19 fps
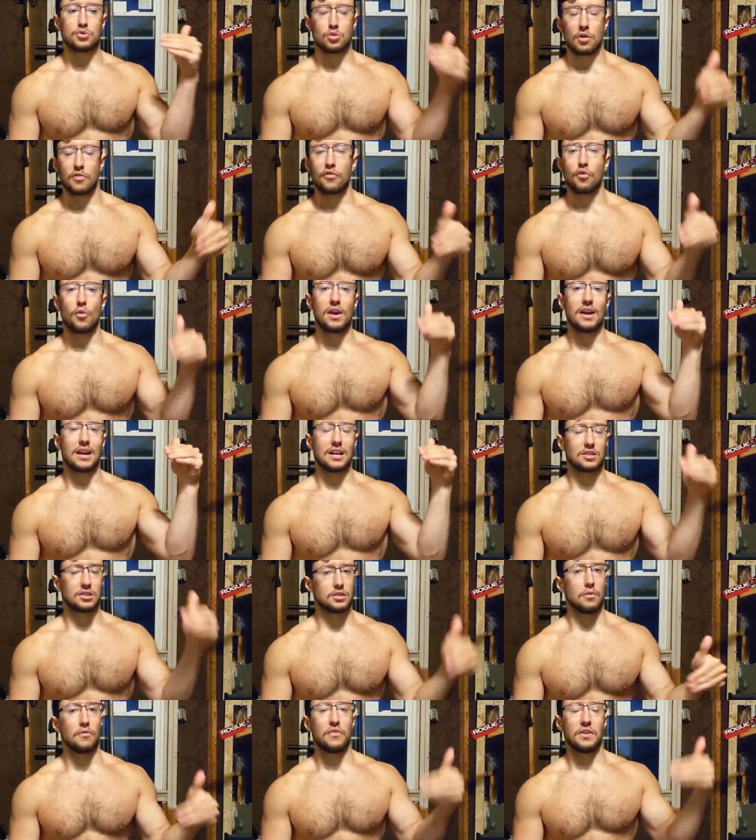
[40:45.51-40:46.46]
suffering
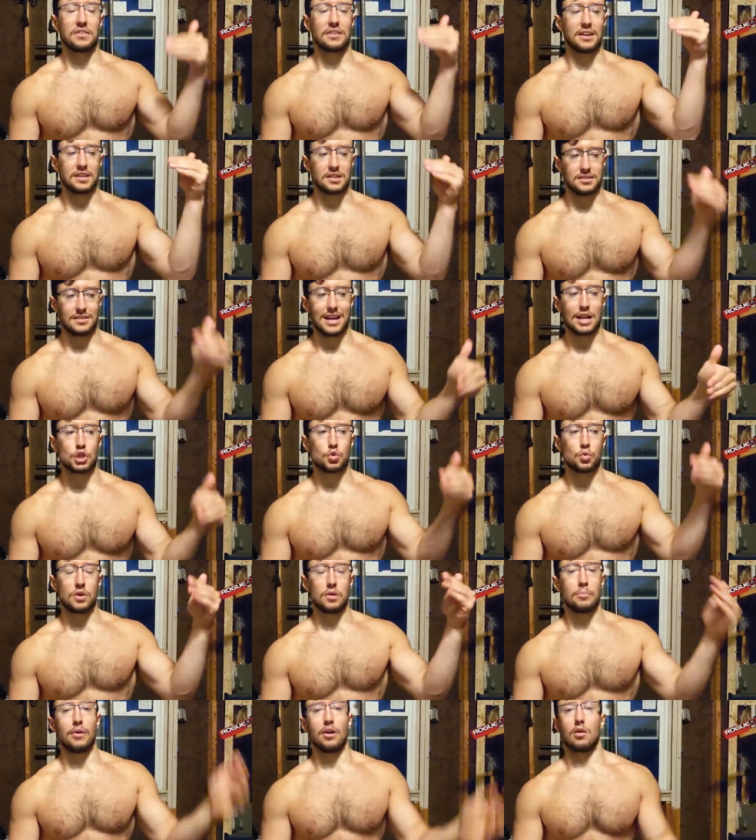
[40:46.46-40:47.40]
as something that is
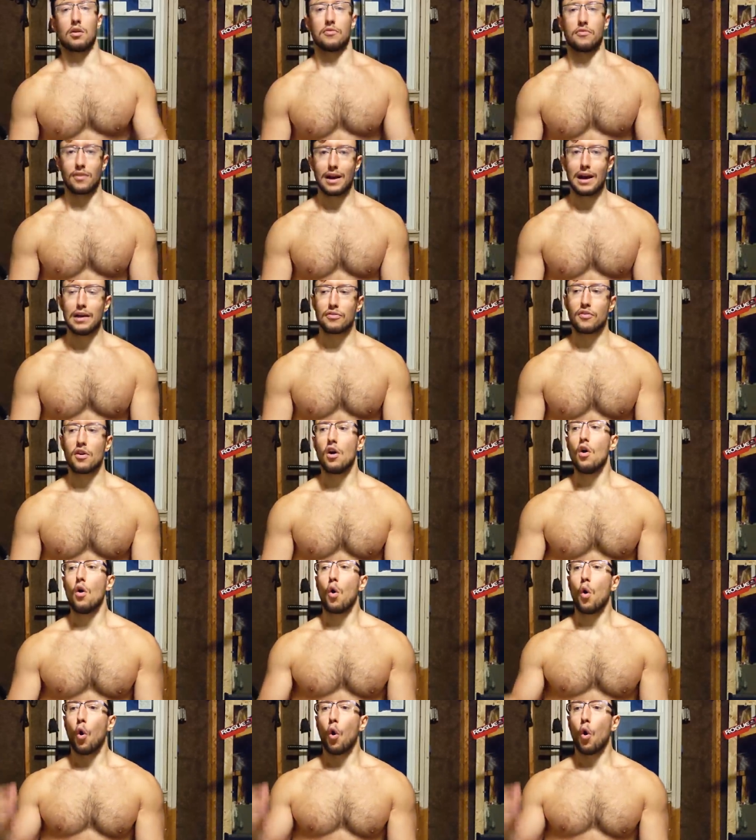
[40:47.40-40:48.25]
natural and part of life,